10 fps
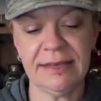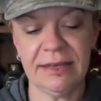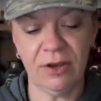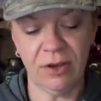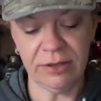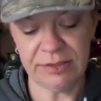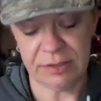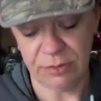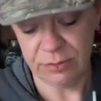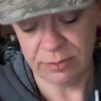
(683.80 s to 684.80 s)
it
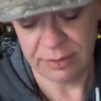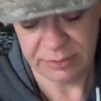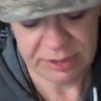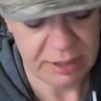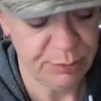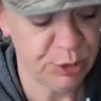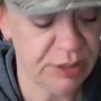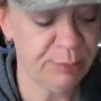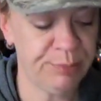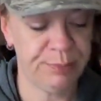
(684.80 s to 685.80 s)
also, I'm just going to put
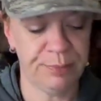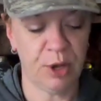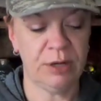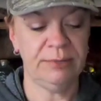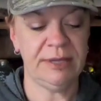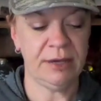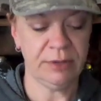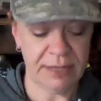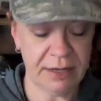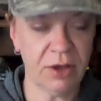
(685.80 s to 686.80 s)
the bottom
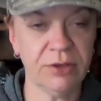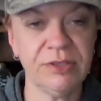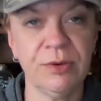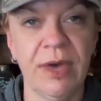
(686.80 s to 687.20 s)
down. It also